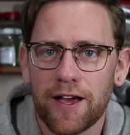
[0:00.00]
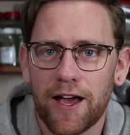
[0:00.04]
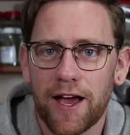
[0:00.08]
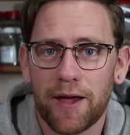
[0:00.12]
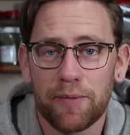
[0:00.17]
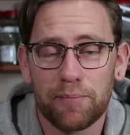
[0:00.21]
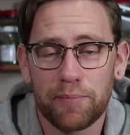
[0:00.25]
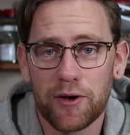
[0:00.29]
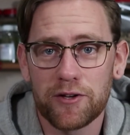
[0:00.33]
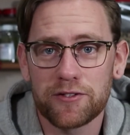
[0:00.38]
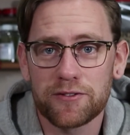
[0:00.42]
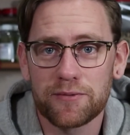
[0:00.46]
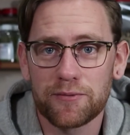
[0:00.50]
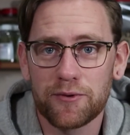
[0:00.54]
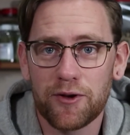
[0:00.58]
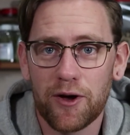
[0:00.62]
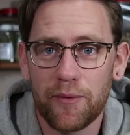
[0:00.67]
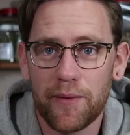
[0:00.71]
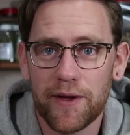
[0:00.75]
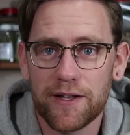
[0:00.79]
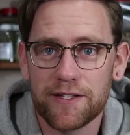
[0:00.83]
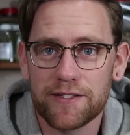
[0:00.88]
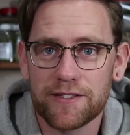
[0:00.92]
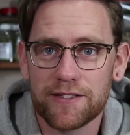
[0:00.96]
and post some
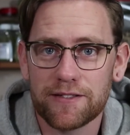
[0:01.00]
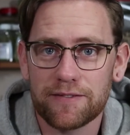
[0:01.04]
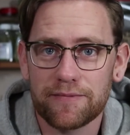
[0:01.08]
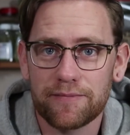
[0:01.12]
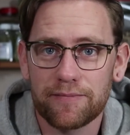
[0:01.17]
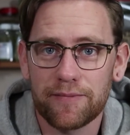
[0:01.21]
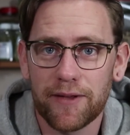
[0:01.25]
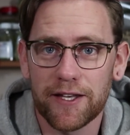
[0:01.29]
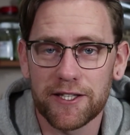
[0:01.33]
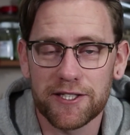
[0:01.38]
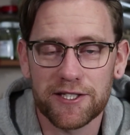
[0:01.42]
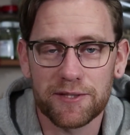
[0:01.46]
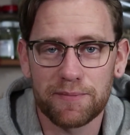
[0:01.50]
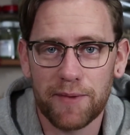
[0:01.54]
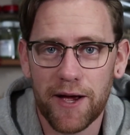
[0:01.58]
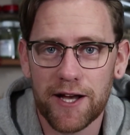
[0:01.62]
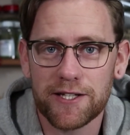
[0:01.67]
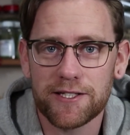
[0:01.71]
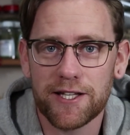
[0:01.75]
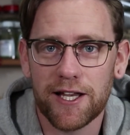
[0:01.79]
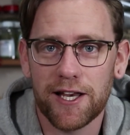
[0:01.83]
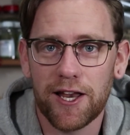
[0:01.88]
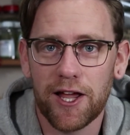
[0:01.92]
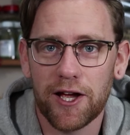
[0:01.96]
comments and
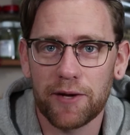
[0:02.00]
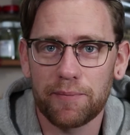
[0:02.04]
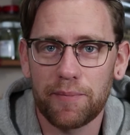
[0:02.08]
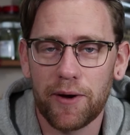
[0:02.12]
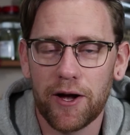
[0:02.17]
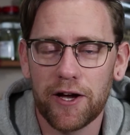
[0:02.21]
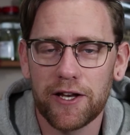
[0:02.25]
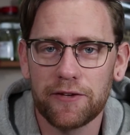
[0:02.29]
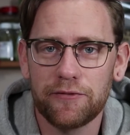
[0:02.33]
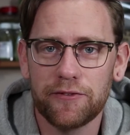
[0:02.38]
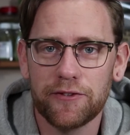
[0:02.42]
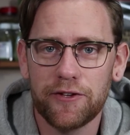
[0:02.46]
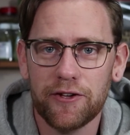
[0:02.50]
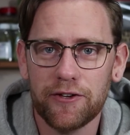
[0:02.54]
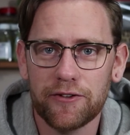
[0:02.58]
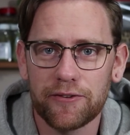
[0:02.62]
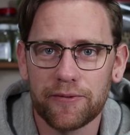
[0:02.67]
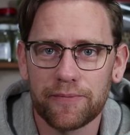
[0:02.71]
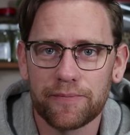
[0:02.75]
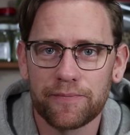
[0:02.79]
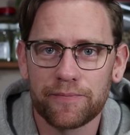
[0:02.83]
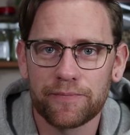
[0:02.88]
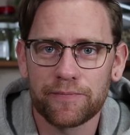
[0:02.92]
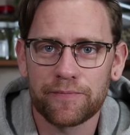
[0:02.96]
smash that like button if you do.
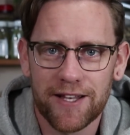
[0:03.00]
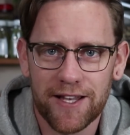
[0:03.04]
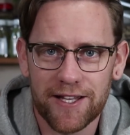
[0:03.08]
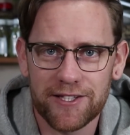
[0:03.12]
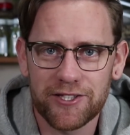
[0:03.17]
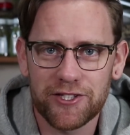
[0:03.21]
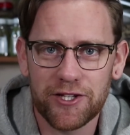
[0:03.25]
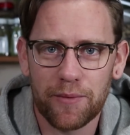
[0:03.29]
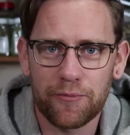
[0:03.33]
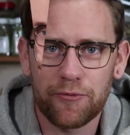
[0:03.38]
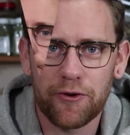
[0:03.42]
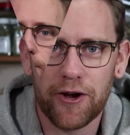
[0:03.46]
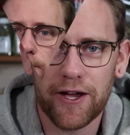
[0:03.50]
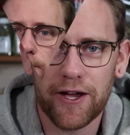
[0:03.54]
Let's jump